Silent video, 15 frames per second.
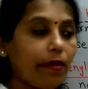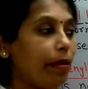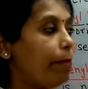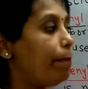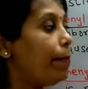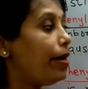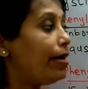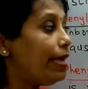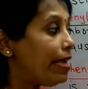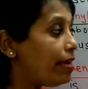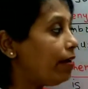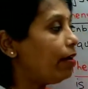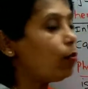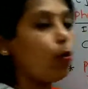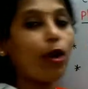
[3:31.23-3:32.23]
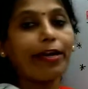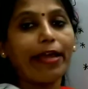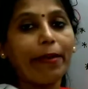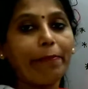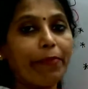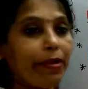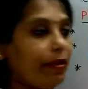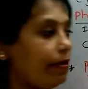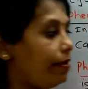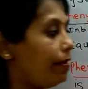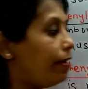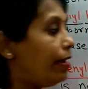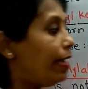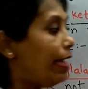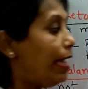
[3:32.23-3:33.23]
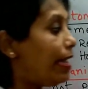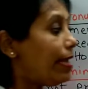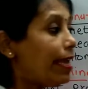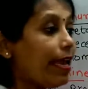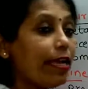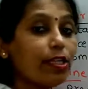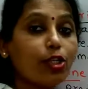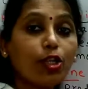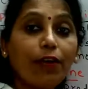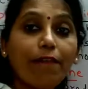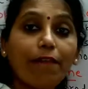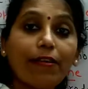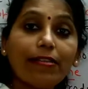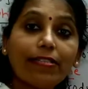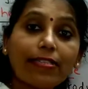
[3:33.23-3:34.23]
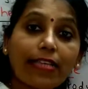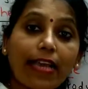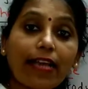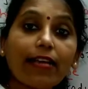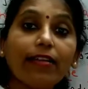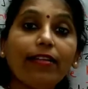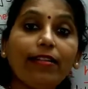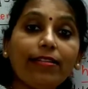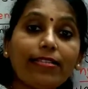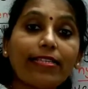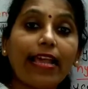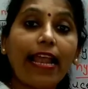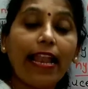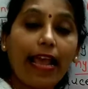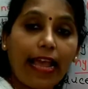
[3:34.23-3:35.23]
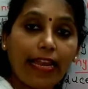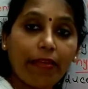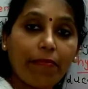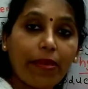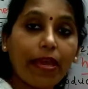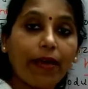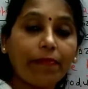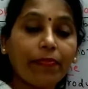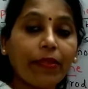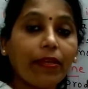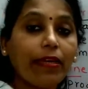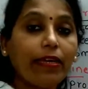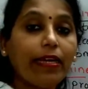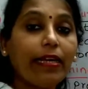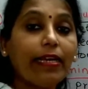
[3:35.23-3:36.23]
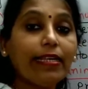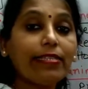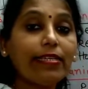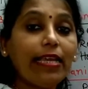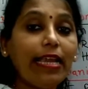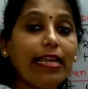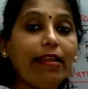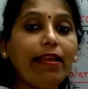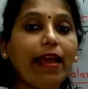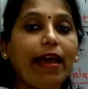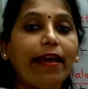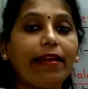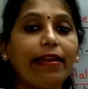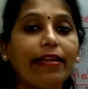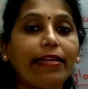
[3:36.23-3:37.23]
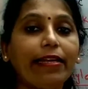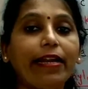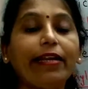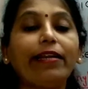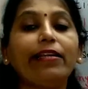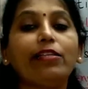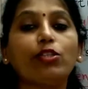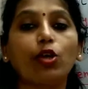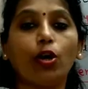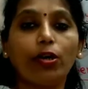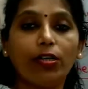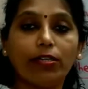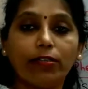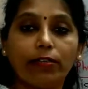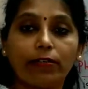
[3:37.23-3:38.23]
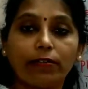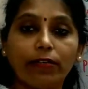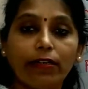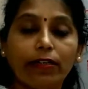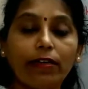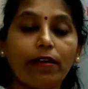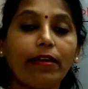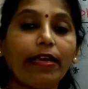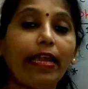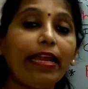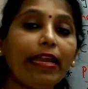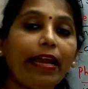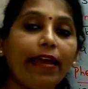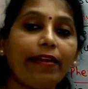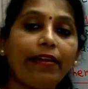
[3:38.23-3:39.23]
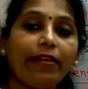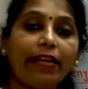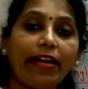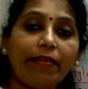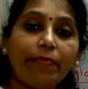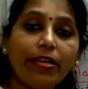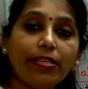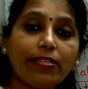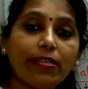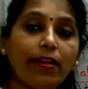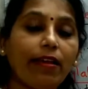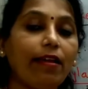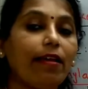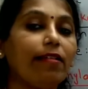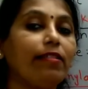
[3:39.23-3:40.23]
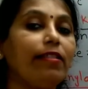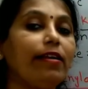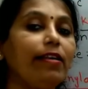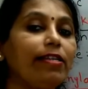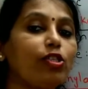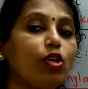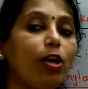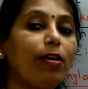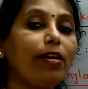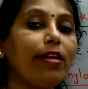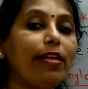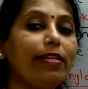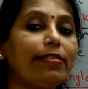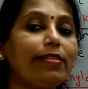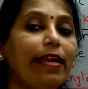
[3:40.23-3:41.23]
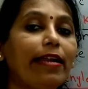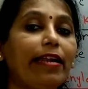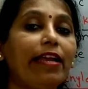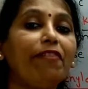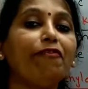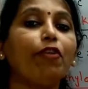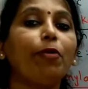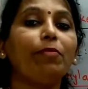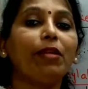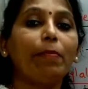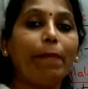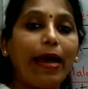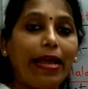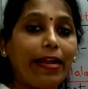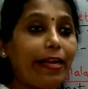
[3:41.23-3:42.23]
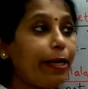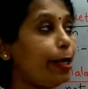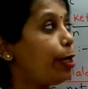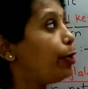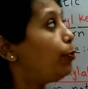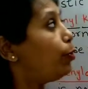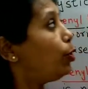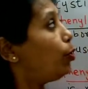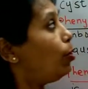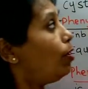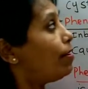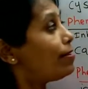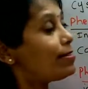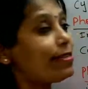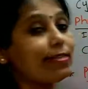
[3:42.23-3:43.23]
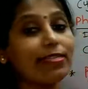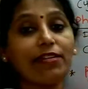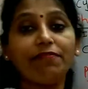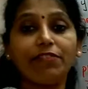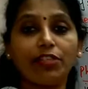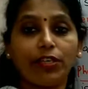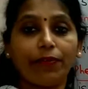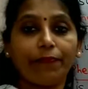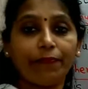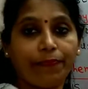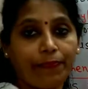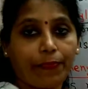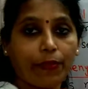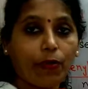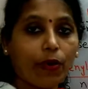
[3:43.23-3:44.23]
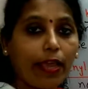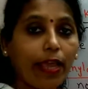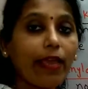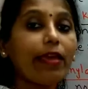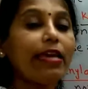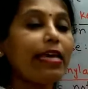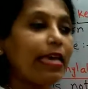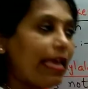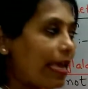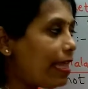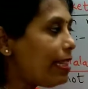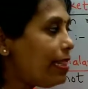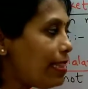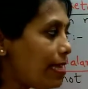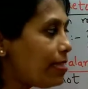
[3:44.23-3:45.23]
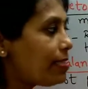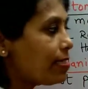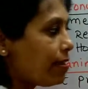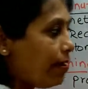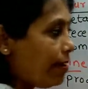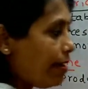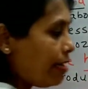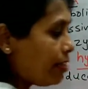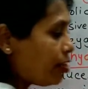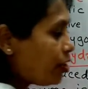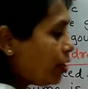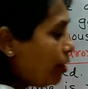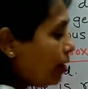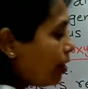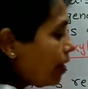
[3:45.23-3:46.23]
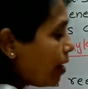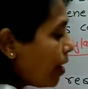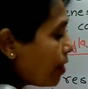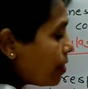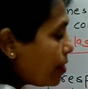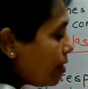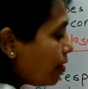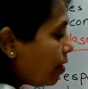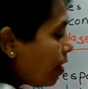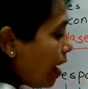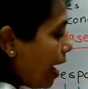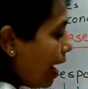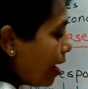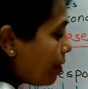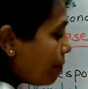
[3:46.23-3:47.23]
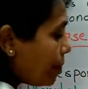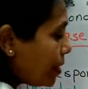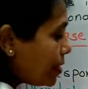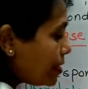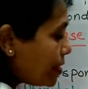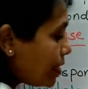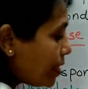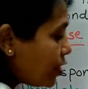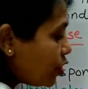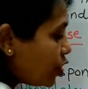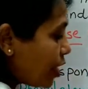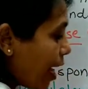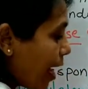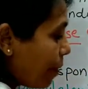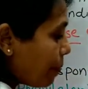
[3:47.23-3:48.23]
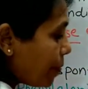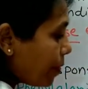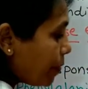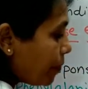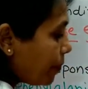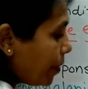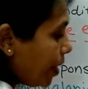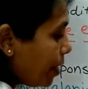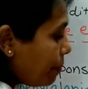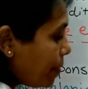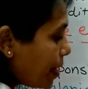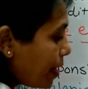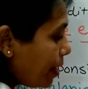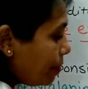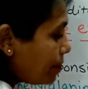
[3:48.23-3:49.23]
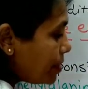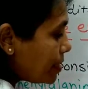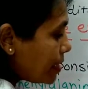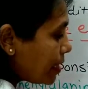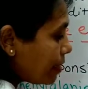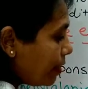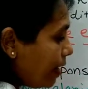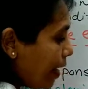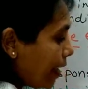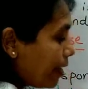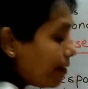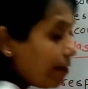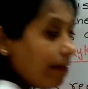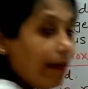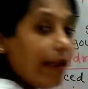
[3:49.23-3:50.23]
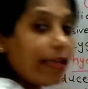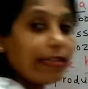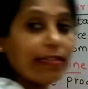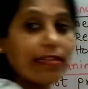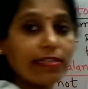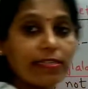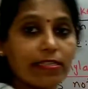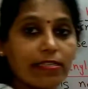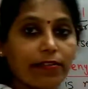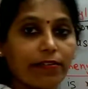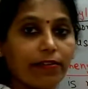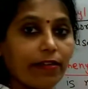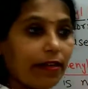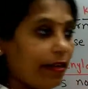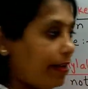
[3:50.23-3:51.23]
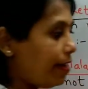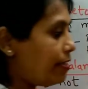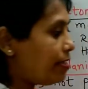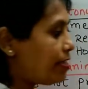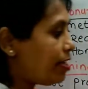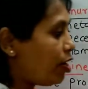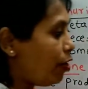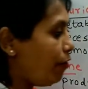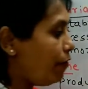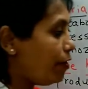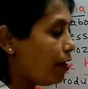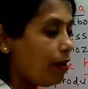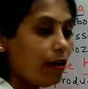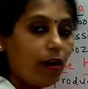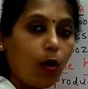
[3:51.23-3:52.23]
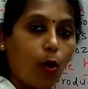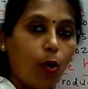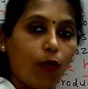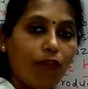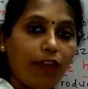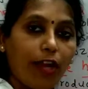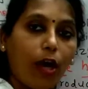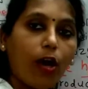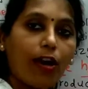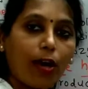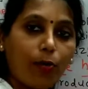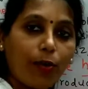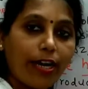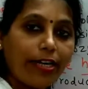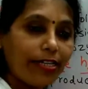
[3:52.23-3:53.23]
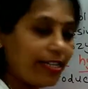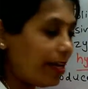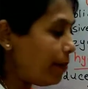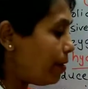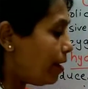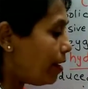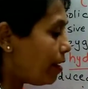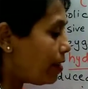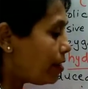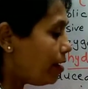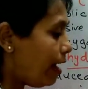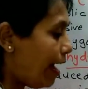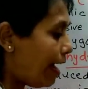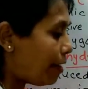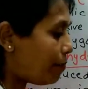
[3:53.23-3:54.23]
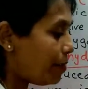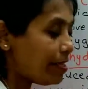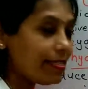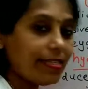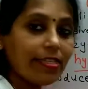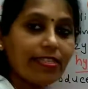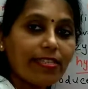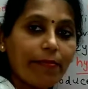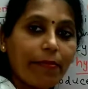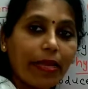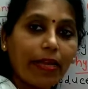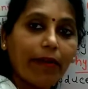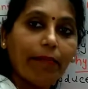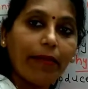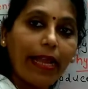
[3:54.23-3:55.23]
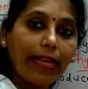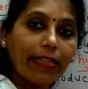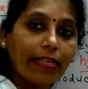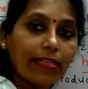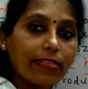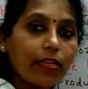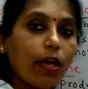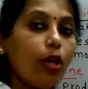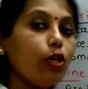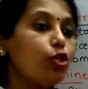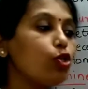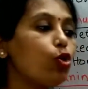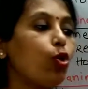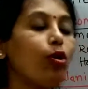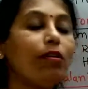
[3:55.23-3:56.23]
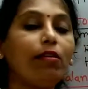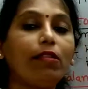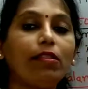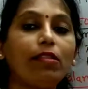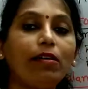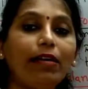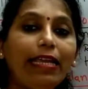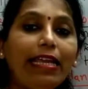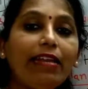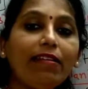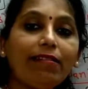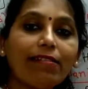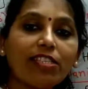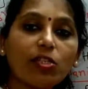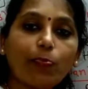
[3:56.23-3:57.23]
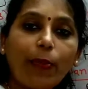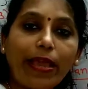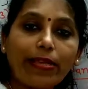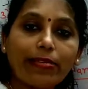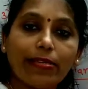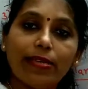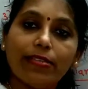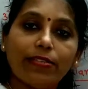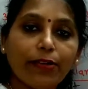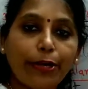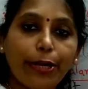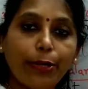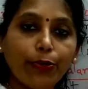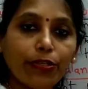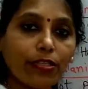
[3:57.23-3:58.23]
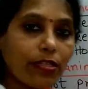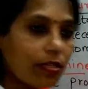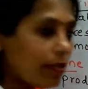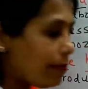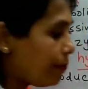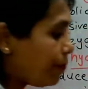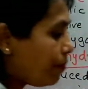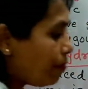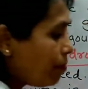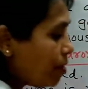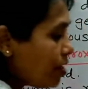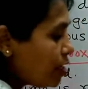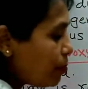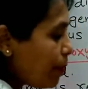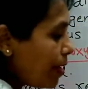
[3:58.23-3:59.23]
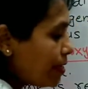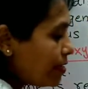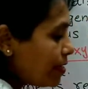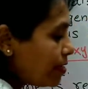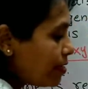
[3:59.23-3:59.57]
But here what happened? In case of sickle cell anemia, it is inherited disorder. Inherited means the disorder is getting from the parent due to recessive gene. Okay, in this condition, the RBC shape, it becomes sickle like this. Instead of oval or rounded shape, the RBCs, they become like this. So the inner space is reduced. This space is